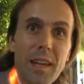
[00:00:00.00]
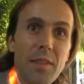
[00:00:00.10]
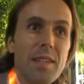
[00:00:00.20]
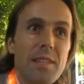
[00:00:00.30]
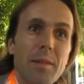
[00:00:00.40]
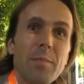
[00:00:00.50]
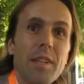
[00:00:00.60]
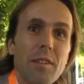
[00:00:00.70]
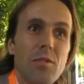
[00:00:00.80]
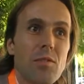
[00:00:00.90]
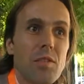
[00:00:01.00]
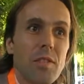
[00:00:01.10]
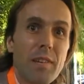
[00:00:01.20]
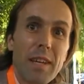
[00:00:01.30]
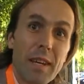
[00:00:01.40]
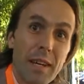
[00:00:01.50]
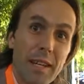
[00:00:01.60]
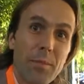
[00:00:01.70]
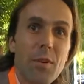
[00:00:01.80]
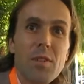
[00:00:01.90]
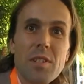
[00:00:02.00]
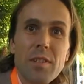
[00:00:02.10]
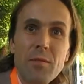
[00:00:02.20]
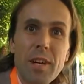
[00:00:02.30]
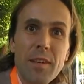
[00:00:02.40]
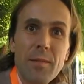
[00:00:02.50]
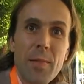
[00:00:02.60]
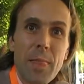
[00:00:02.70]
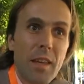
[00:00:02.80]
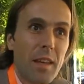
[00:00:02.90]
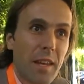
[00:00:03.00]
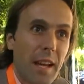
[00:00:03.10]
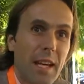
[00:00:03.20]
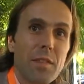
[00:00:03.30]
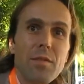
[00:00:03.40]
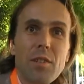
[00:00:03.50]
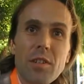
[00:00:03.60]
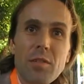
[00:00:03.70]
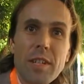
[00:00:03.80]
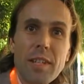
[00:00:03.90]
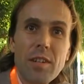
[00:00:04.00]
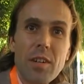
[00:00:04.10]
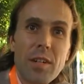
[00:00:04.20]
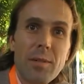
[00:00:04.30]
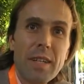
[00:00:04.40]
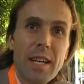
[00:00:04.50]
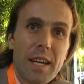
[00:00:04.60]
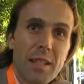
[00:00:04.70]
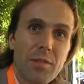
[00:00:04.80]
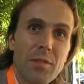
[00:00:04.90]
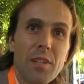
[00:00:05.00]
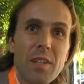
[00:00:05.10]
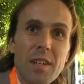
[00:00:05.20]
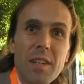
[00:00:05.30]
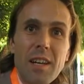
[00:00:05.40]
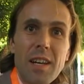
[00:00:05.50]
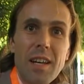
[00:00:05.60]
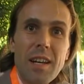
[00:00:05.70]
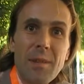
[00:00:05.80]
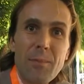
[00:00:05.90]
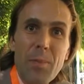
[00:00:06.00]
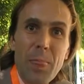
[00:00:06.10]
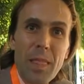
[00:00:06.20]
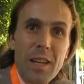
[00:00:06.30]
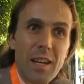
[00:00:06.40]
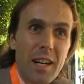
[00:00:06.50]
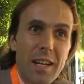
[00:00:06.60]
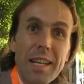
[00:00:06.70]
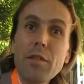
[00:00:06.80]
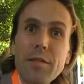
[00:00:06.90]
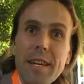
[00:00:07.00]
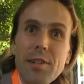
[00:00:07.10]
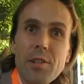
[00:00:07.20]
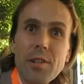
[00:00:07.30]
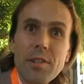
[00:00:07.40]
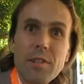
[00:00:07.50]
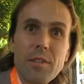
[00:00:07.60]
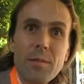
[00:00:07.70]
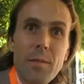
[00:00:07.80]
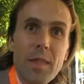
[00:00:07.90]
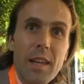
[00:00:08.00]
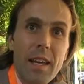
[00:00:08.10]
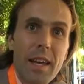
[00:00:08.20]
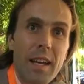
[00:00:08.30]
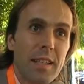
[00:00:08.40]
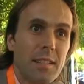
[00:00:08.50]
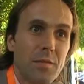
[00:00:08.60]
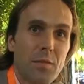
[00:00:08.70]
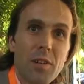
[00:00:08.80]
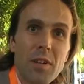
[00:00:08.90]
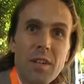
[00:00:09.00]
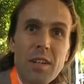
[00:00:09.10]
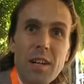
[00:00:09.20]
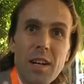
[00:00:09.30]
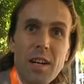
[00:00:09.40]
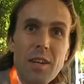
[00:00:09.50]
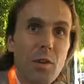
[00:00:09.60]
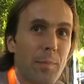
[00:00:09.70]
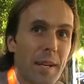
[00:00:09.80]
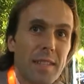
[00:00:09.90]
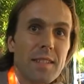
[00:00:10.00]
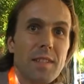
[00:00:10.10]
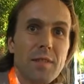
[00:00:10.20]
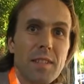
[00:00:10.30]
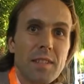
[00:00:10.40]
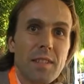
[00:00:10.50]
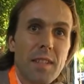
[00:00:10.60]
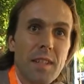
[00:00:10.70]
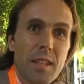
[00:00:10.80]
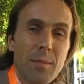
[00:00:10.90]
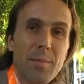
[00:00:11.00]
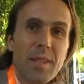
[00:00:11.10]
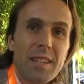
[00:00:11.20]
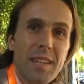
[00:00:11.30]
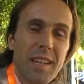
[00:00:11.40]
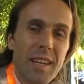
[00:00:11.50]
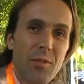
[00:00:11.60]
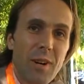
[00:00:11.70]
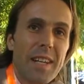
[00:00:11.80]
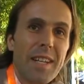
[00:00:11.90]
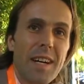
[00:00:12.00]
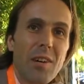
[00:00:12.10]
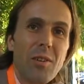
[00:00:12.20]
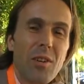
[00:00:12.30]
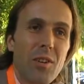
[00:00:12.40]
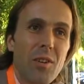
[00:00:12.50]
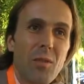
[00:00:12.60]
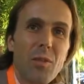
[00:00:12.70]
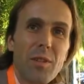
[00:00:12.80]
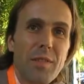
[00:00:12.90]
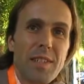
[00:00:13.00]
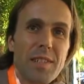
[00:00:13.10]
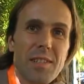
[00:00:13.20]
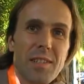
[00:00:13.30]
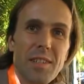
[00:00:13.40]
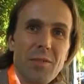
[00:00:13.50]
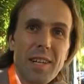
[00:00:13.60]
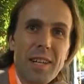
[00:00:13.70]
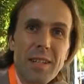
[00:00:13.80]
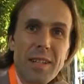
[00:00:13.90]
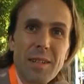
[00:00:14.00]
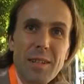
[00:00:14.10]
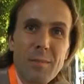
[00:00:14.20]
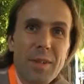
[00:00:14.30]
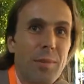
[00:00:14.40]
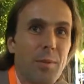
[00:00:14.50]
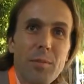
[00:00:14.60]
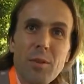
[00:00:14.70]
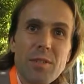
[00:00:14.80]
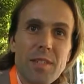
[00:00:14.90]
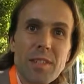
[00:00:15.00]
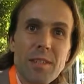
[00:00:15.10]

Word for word: and this can be used in a positive way, mm. and for the green economy, and for um, innovation, mm. and for competitiveness. But right now, all of this is not really being promoted.